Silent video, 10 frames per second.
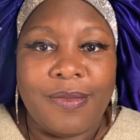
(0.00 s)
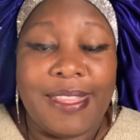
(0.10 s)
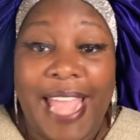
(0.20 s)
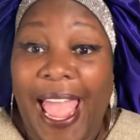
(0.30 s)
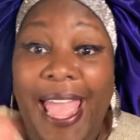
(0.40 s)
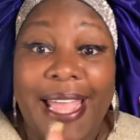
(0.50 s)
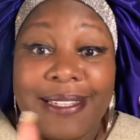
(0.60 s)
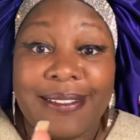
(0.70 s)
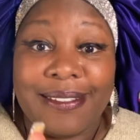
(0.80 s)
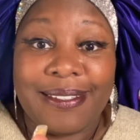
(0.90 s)
That
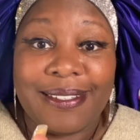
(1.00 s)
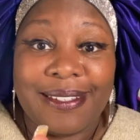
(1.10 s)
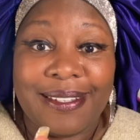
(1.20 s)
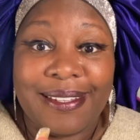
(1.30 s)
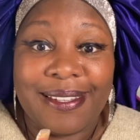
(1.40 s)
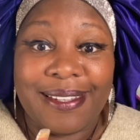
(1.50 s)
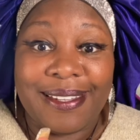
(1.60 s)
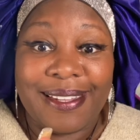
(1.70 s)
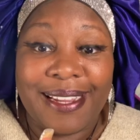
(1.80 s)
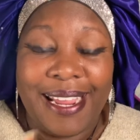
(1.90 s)

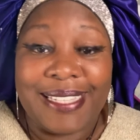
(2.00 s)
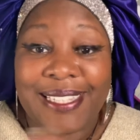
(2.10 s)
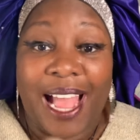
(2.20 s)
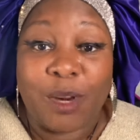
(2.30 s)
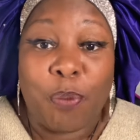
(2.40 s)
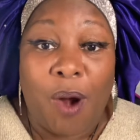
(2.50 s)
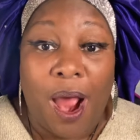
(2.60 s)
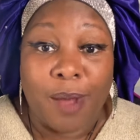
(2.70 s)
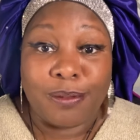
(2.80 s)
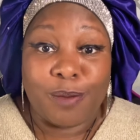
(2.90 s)
is not a
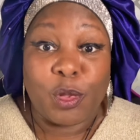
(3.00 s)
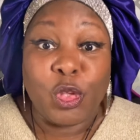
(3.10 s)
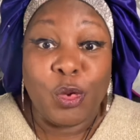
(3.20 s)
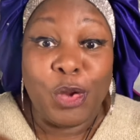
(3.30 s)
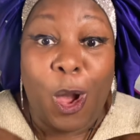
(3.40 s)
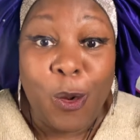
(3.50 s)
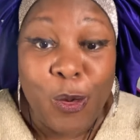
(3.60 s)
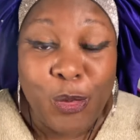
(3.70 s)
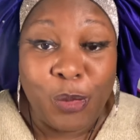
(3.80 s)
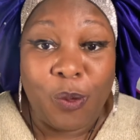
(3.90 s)
problem. You know
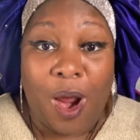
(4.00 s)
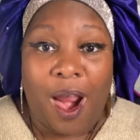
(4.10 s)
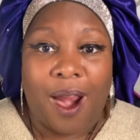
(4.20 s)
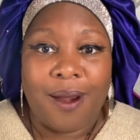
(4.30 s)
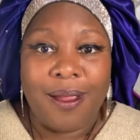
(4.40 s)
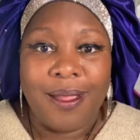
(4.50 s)
who you are.